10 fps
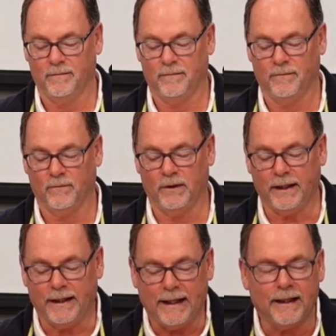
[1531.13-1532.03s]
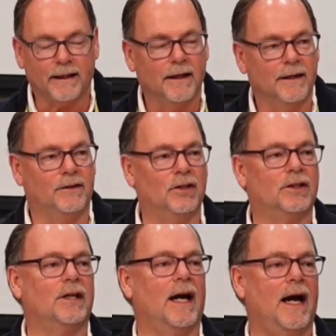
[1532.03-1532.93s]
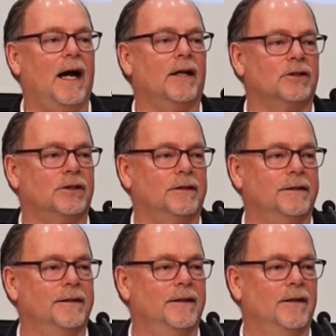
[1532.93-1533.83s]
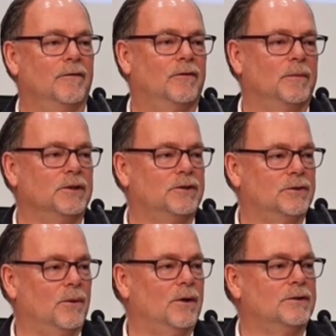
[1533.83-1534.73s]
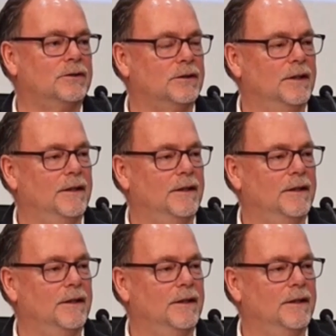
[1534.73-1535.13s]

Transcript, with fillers: when they get detached from the source